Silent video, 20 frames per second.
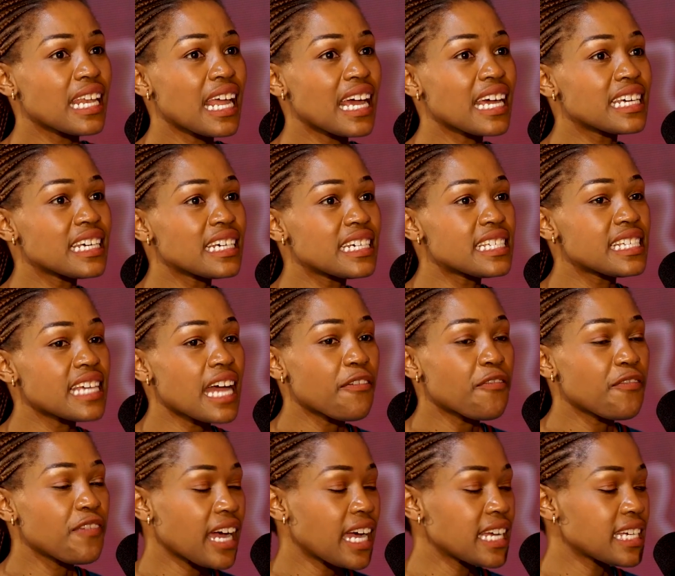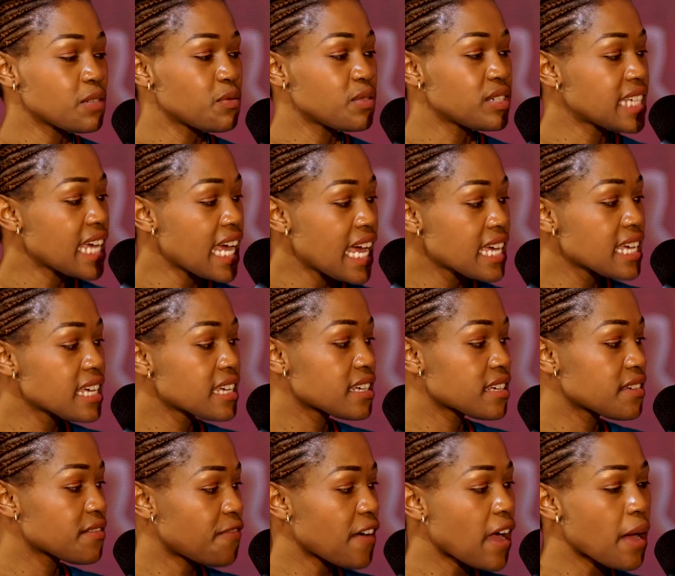Like we take
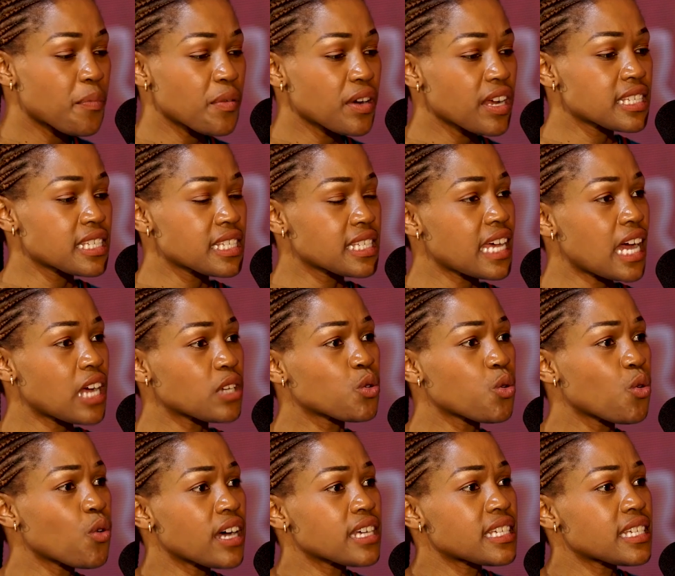fabrics, there